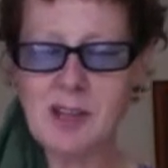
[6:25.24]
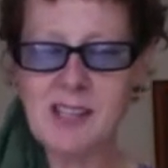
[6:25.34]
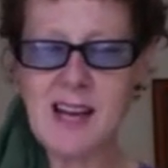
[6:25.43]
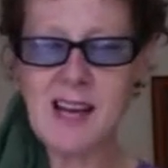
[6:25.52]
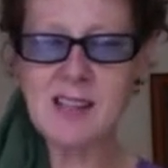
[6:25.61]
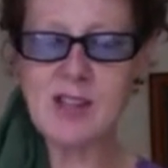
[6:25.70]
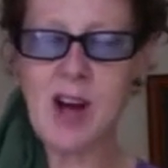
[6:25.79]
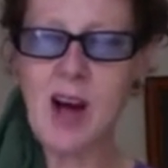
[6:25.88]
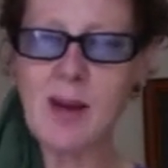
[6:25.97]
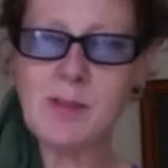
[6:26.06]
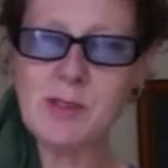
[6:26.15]
take
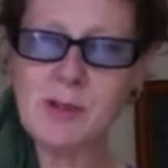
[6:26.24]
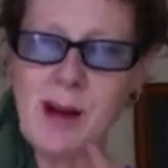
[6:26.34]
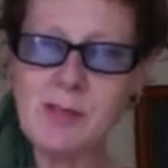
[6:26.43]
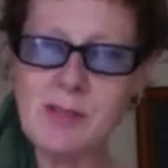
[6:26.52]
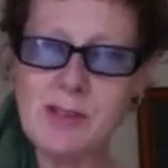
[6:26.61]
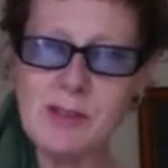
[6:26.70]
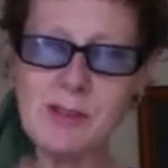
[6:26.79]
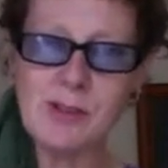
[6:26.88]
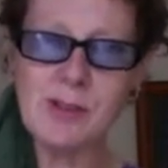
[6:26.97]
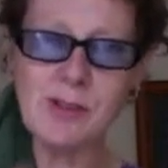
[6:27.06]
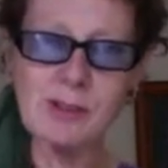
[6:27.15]
time to have
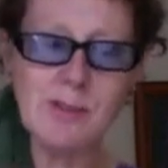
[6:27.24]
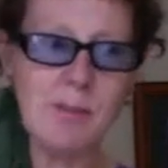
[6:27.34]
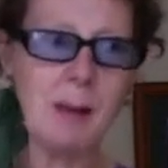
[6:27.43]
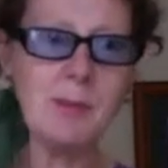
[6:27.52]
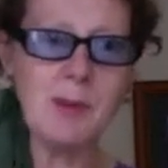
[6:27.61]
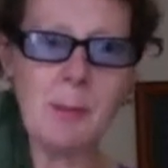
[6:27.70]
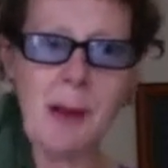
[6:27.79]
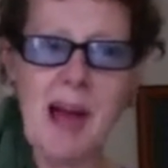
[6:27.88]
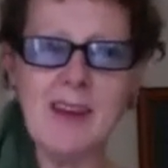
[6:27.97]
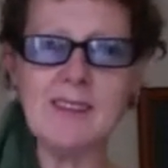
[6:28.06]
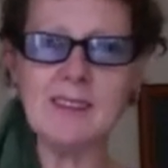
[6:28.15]
to map the
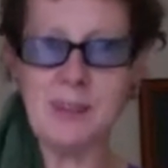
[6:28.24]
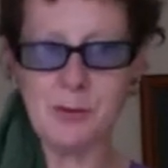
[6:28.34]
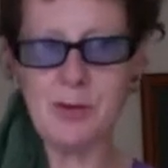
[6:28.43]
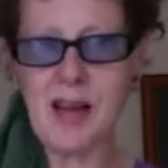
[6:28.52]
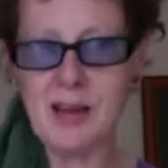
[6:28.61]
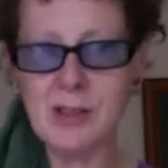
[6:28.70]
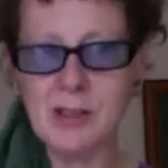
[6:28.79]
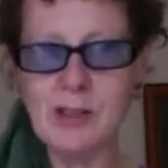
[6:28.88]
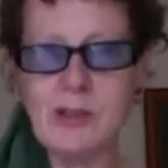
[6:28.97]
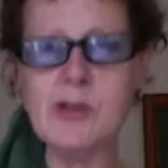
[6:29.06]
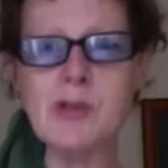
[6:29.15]
pattern of how to
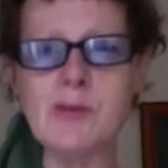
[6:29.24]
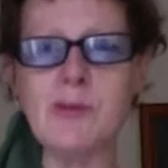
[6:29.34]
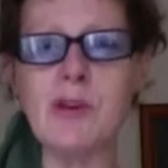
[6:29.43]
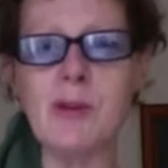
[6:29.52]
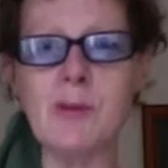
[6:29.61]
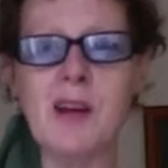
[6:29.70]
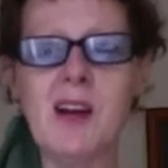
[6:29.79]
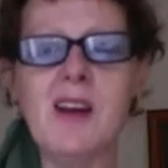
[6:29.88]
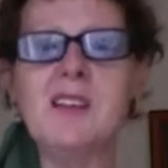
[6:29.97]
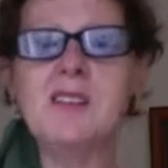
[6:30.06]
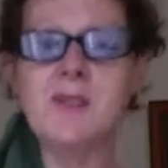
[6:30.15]
use a room.
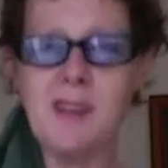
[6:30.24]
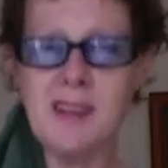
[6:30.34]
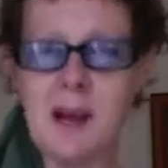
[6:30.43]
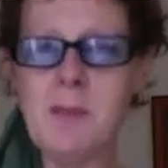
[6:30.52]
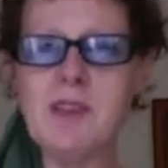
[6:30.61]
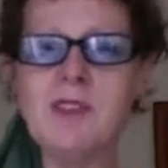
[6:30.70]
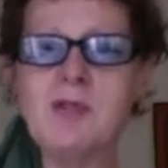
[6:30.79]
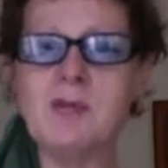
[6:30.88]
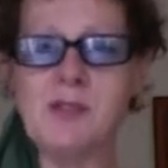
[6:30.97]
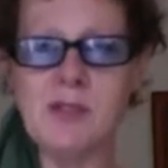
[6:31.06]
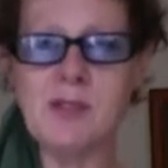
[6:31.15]
So if I come into a
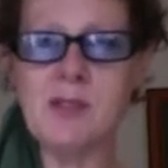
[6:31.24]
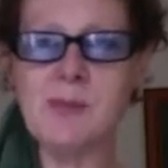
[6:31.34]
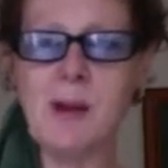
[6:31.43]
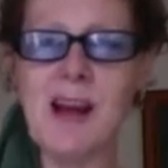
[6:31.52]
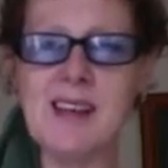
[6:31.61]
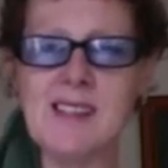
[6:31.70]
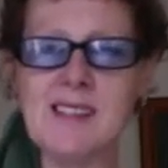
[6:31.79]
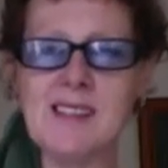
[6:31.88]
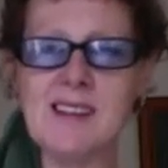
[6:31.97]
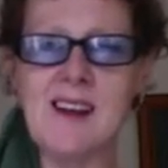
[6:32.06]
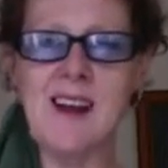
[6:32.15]
new
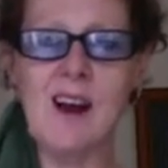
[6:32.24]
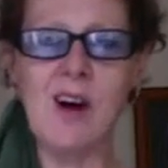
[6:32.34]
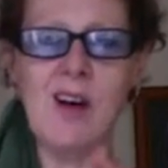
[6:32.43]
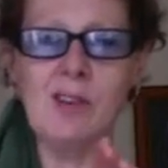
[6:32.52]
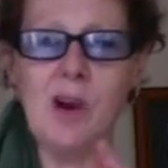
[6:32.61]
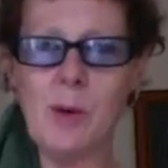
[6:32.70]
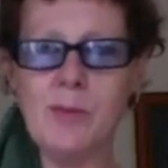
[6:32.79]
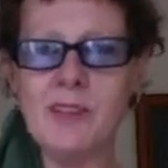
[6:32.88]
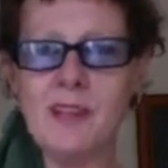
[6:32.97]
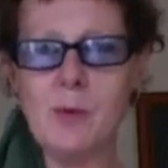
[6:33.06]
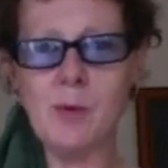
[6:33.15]
space, I'll
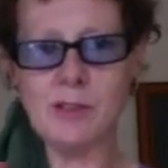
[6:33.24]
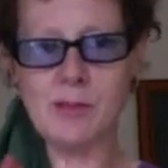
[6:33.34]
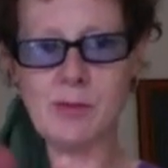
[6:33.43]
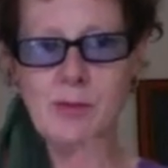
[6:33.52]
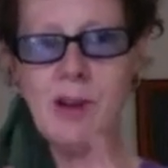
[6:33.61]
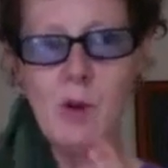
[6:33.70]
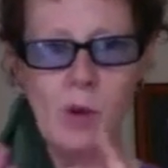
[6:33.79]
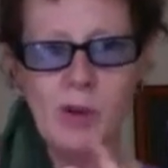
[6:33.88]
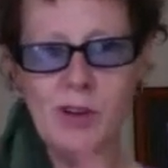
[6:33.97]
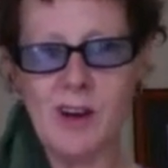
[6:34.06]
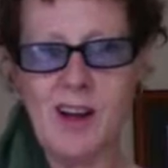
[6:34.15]
commonly want to
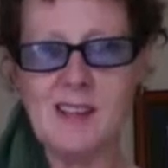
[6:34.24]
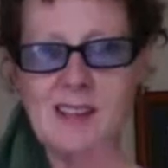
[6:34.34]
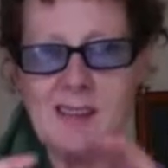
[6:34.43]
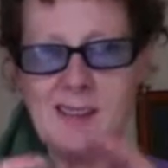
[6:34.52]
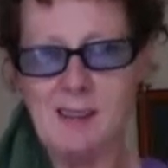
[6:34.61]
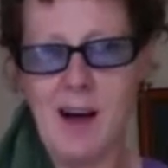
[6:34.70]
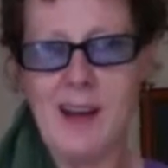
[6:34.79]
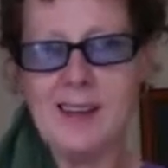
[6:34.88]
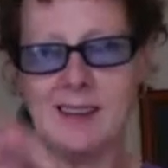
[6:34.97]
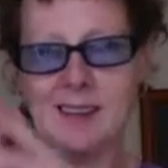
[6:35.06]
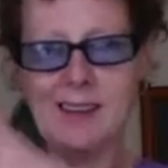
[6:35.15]
reorganize it
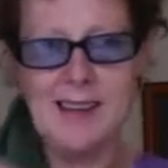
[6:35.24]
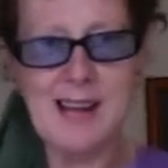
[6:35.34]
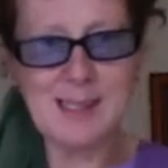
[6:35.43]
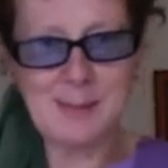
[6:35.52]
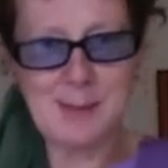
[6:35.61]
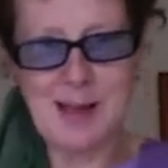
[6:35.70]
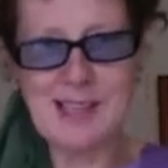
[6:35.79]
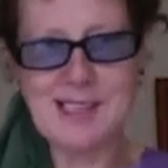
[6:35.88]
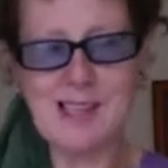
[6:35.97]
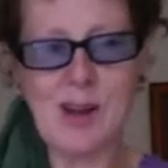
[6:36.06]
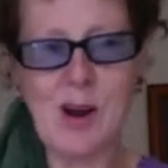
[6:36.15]
like the last
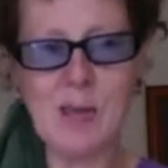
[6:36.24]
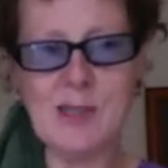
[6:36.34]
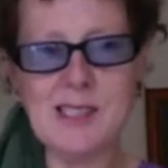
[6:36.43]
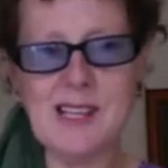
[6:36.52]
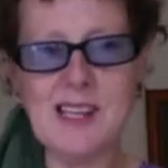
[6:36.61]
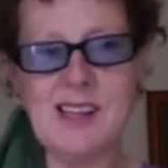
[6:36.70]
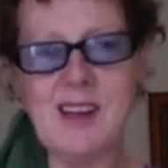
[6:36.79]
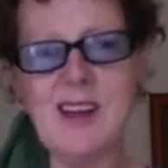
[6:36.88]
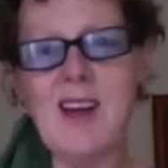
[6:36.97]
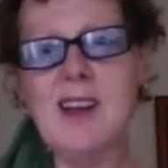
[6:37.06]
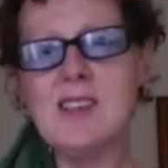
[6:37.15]
place that I was in,
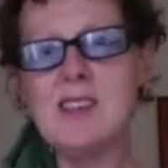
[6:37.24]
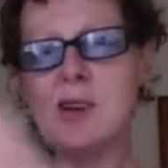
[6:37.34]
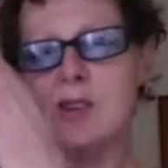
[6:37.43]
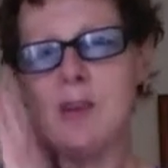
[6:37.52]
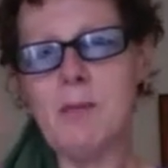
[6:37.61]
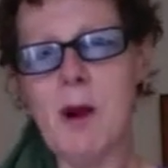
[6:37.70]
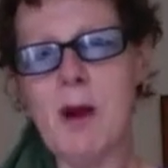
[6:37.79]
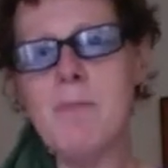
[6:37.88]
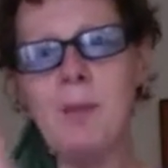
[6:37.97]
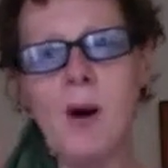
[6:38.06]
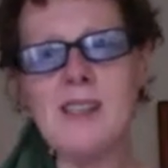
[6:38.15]
so that my
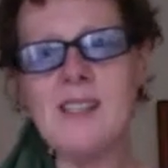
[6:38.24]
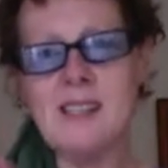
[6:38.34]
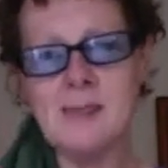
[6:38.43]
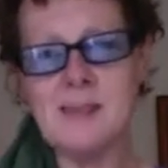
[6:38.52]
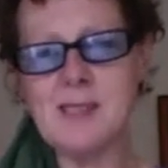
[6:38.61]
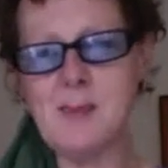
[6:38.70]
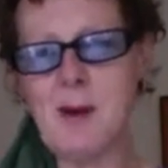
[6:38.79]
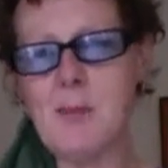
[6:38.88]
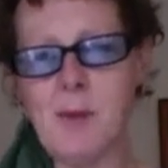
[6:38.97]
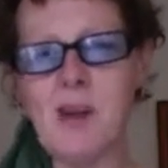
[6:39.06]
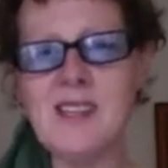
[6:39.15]
body, because my
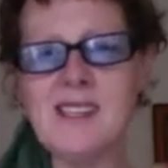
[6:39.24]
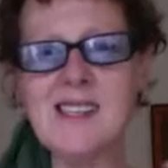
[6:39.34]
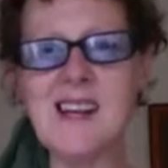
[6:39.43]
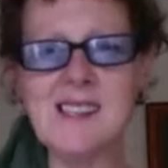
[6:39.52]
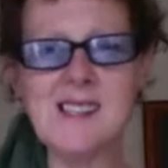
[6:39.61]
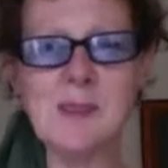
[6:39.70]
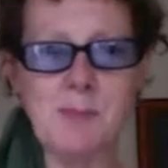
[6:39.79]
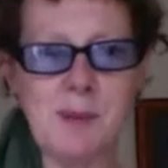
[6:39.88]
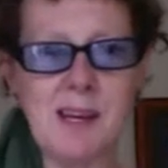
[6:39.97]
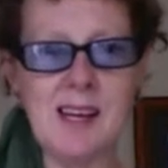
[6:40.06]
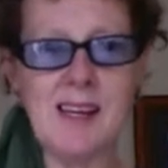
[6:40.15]
body tends to
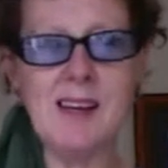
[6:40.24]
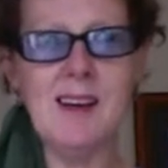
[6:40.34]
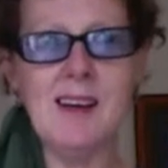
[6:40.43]
be